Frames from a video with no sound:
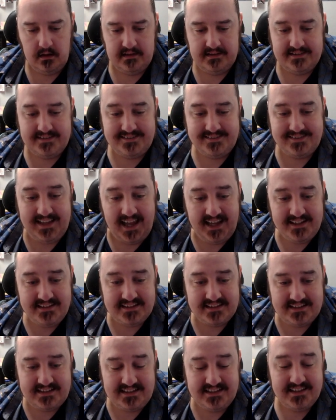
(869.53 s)

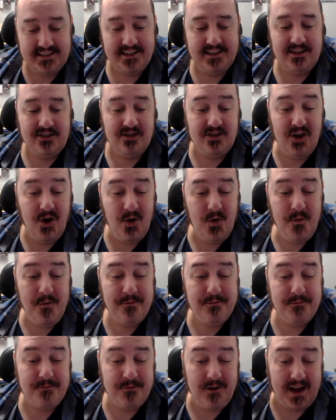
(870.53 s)
Sadly, no
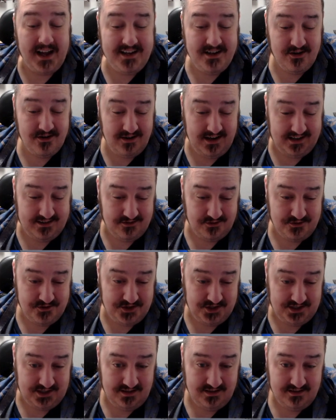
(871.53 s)
fire
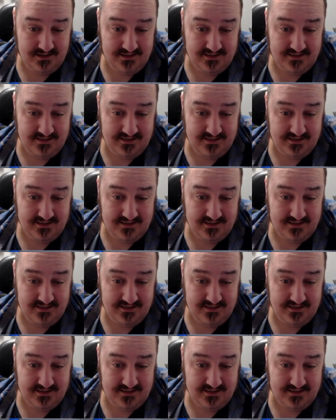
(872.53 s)
energy.